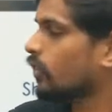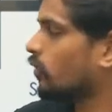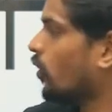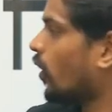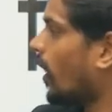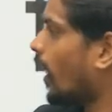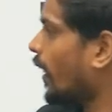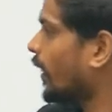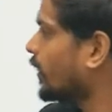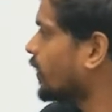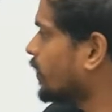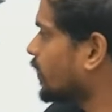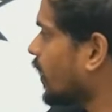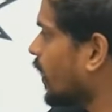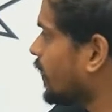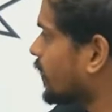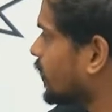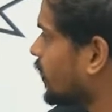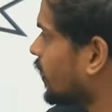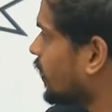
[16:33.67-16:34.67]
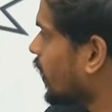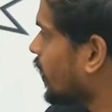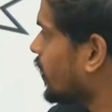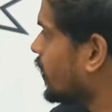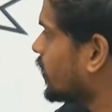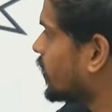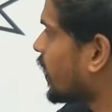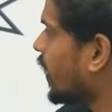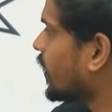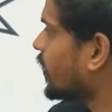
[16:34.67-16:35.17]
So ahimsa is written
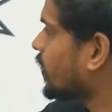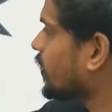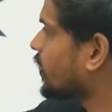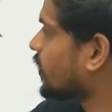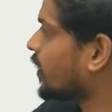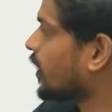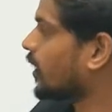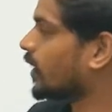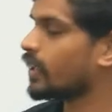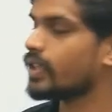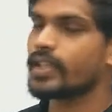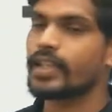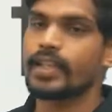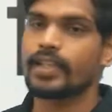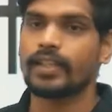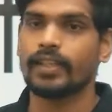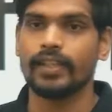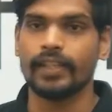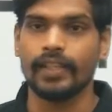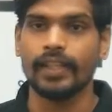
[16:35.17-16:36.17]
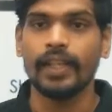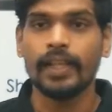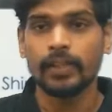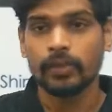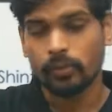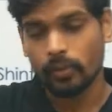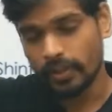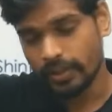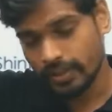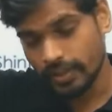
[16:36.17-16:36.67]
inside this circle generally.
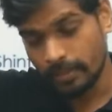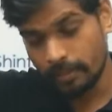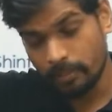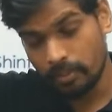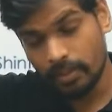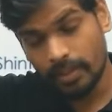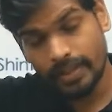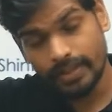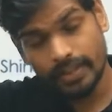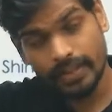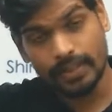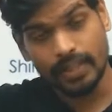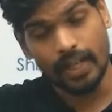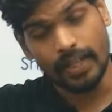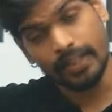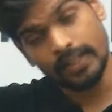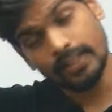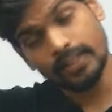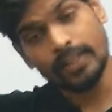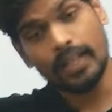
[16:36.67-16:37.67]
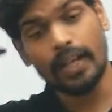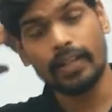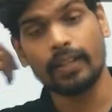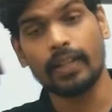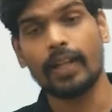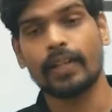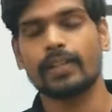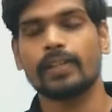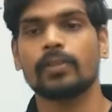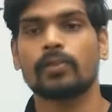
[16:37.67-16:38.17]
So it symbolizes ahimsa,
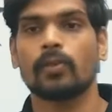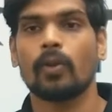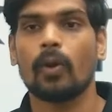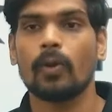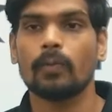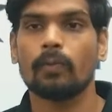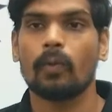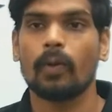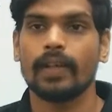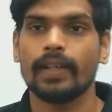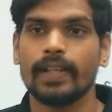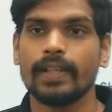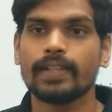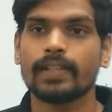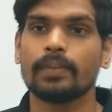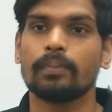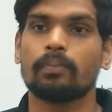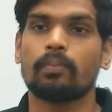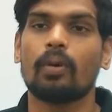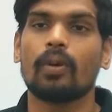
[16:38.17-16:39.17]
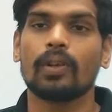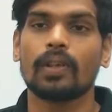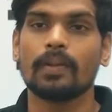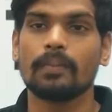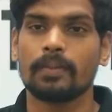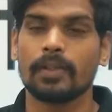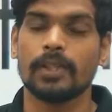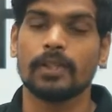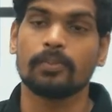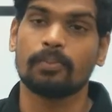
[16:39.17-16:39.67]
that is non-violence,
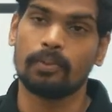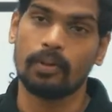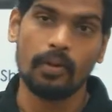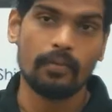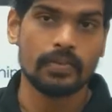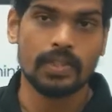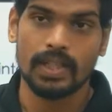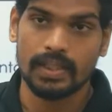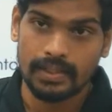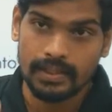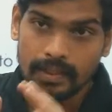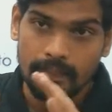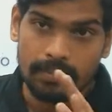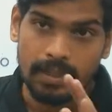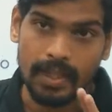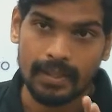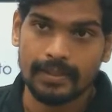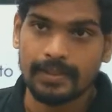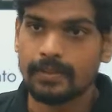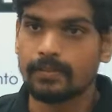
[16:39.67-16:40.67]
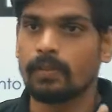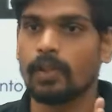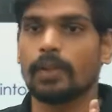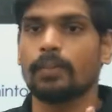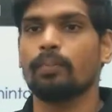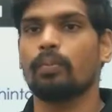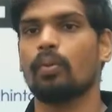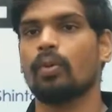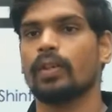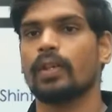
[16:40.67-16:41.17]
important principle of Jainism. That is one
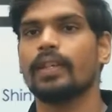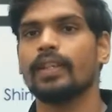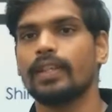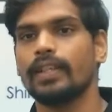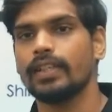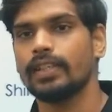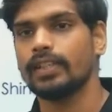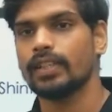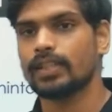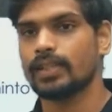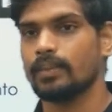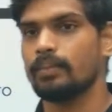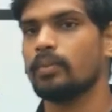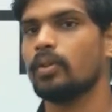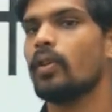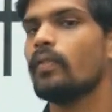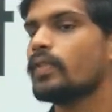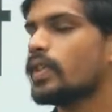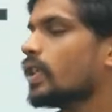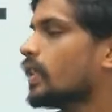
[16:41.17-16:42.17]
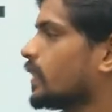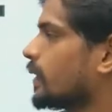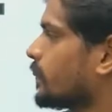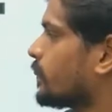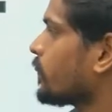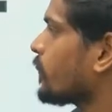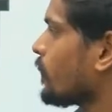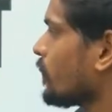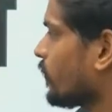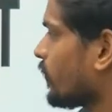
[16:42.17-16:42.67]
important religious symbol of
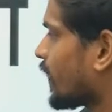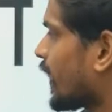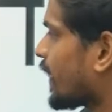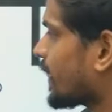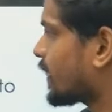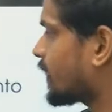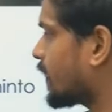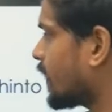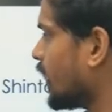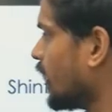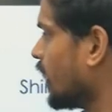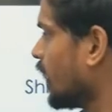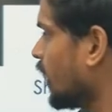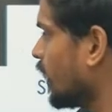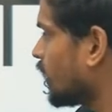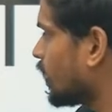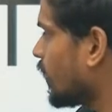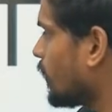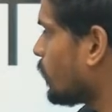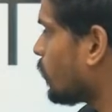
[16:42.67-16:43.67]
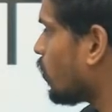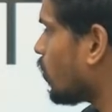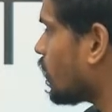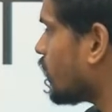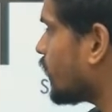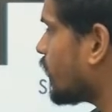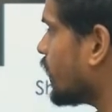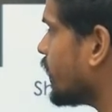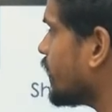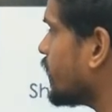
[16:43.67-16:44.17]
Jainism. Next, the
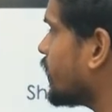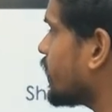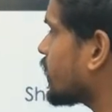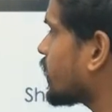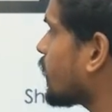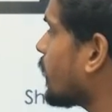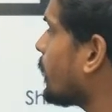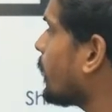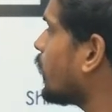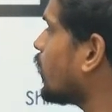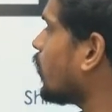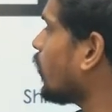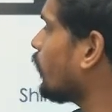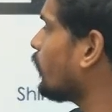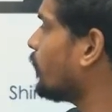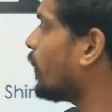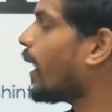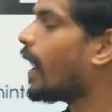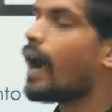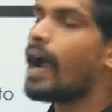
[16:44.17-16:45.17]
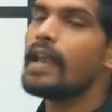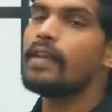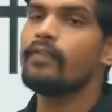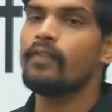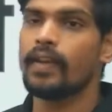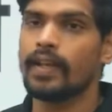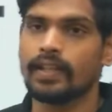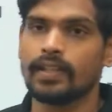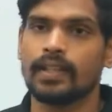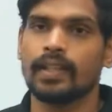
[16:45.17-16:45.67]
important religious symbol of Baha'i
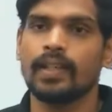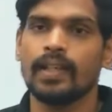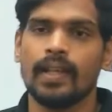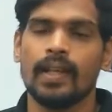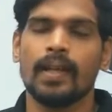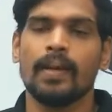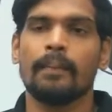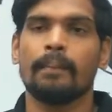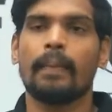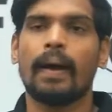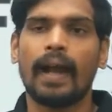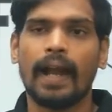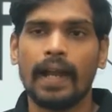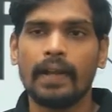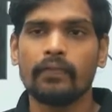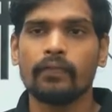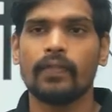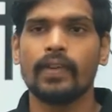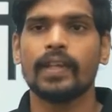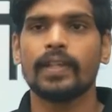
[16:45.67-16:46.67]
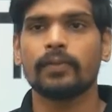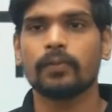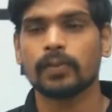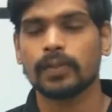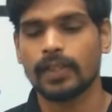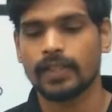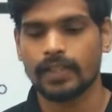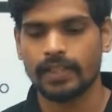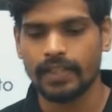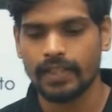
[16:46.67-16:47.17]
faith. Baha'i faith
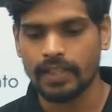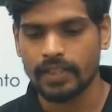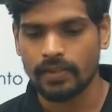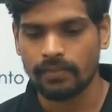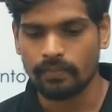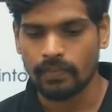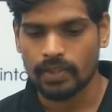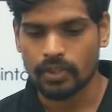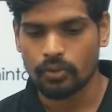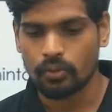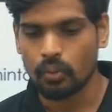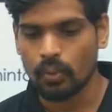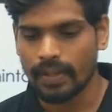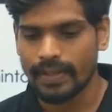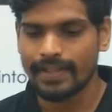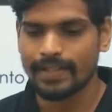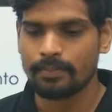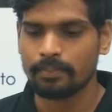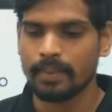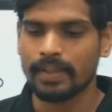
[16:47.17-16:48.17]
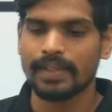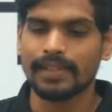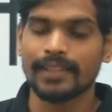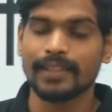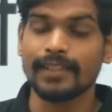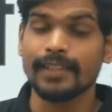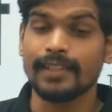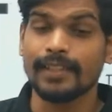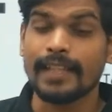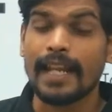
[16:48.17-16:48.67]
was a religion which took its birth
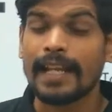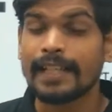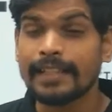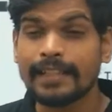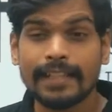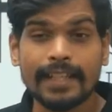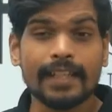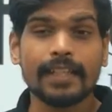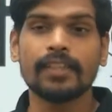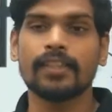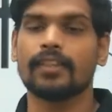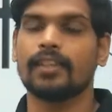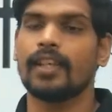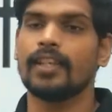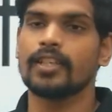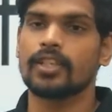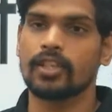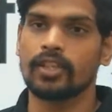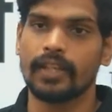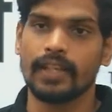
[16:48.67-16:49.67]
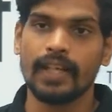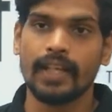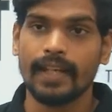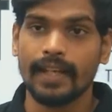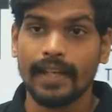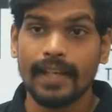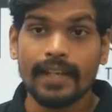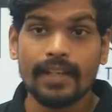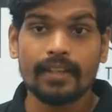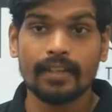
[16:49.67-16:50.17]
in the 19th
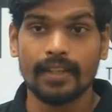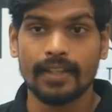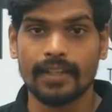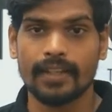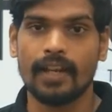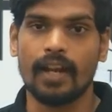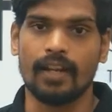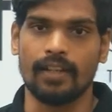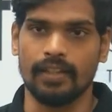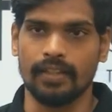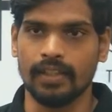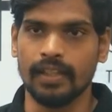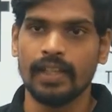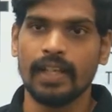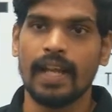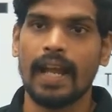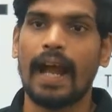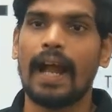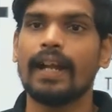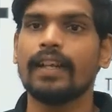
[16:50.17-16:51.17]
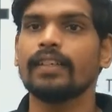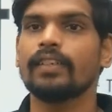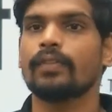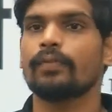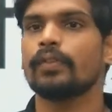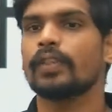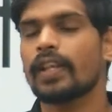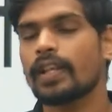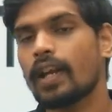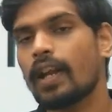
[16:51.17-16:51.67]
century in Iran, and
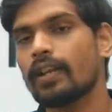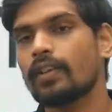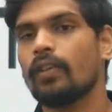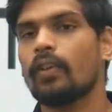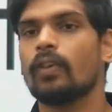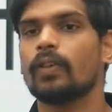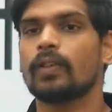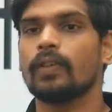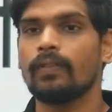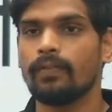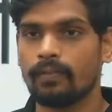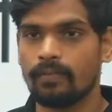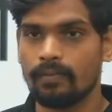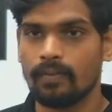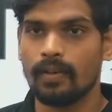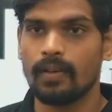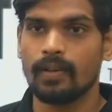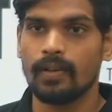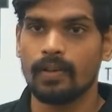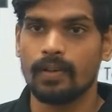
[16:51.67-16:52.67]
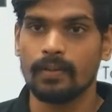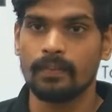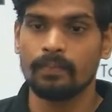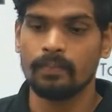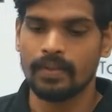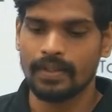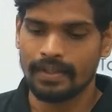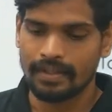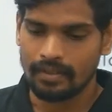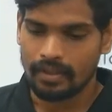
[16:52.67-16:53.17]
there are a lot of
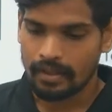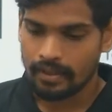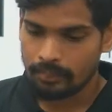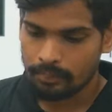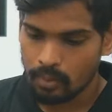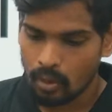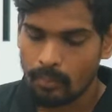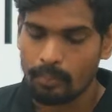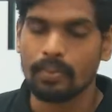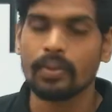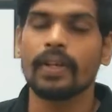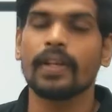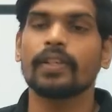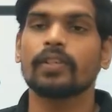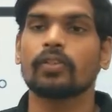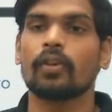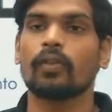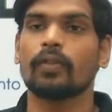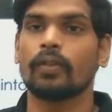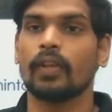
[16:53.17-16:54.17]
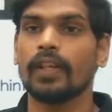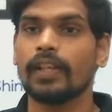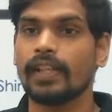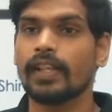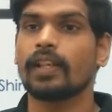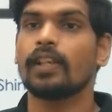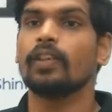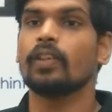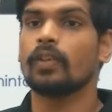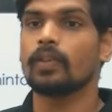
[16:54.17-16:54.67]
proponents, or
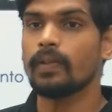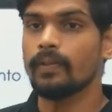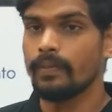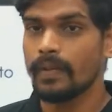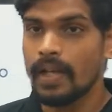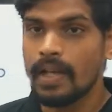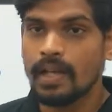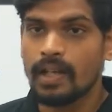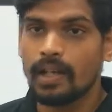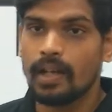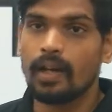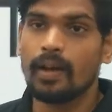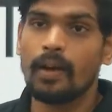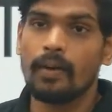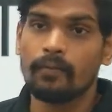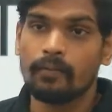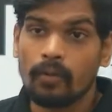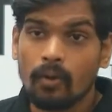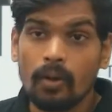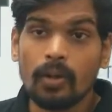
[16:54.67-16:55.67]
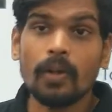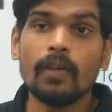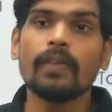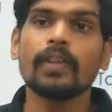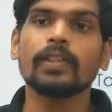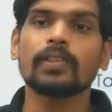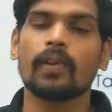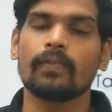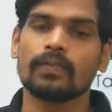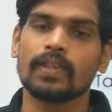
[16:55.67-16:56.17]
there are a lot of
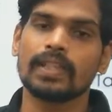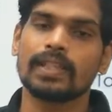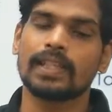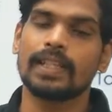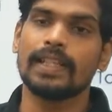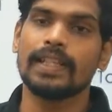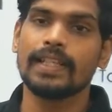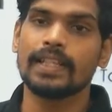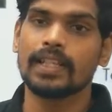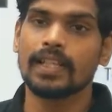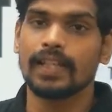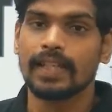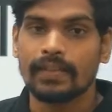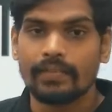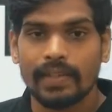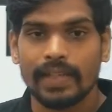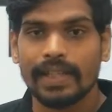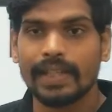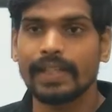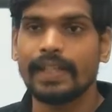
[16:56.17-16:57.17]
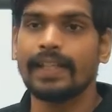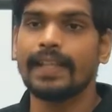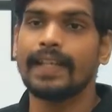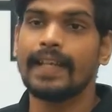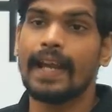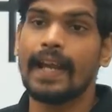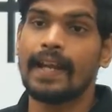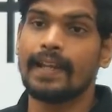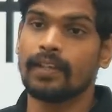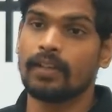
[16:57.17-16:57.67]
followers of this religion even in
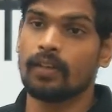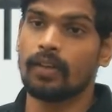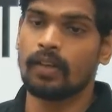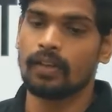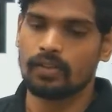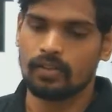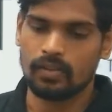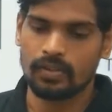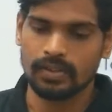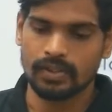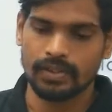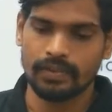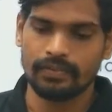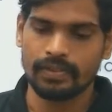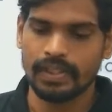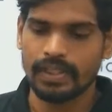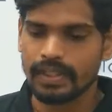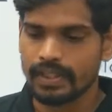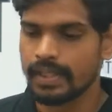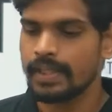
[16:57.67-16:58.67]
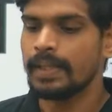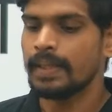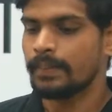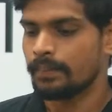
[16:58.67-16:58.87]
India and across the world.